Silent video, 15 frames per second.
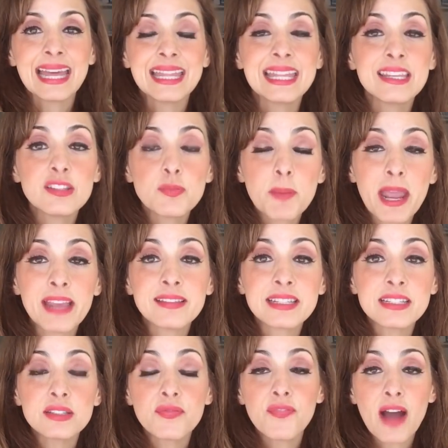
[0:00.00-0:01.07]
This
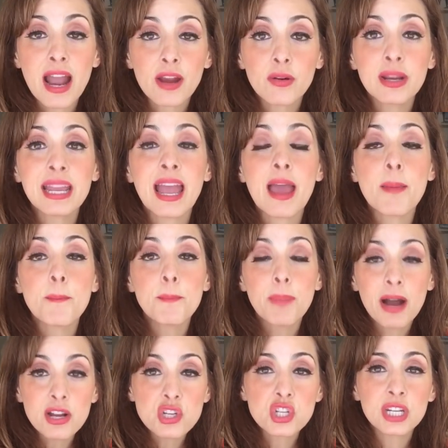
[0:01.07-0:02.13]
paste is fiery and
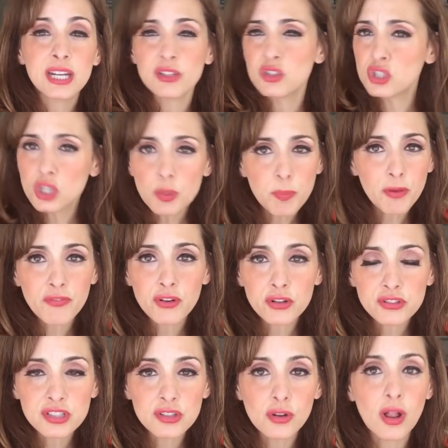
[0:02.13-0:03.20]
pungent and super
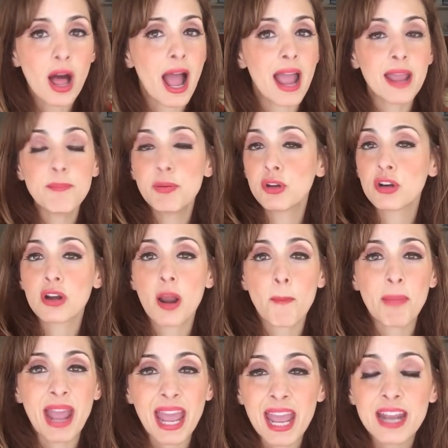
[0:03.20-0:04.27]
versatile. I put it
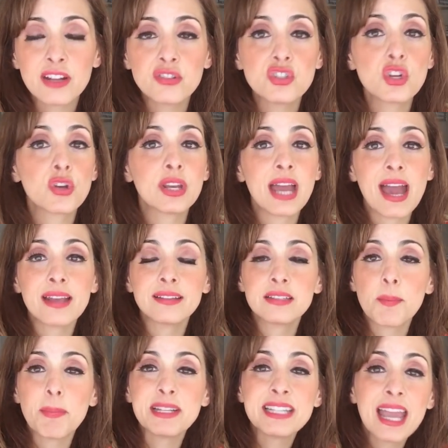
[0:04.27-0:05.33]
on my eggs. You could add it
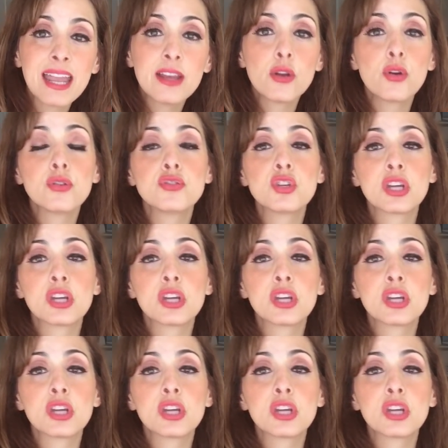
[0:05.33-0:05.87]
to potatoes.